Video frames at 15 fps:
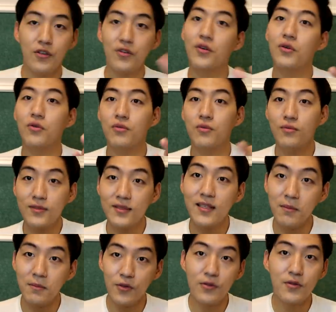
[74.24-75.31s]
You know,
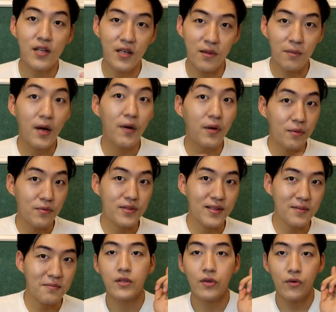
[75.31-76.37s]
Muslim usually marry
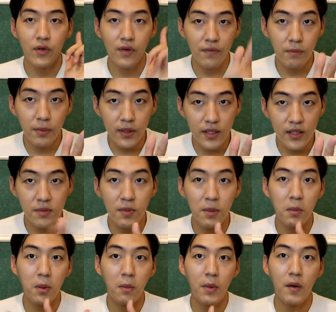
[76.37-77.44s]
Muslim, so if BTS
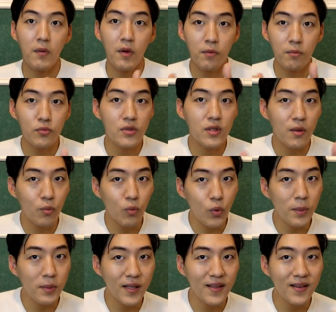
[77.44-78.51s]
member marry Muslim
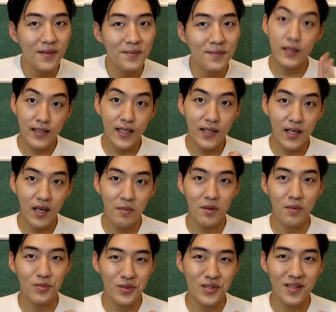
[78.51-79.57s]
women, they can
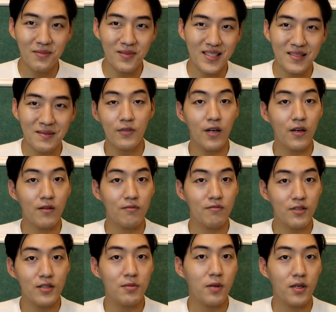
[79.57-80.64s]
be Muslims. Yeah, that's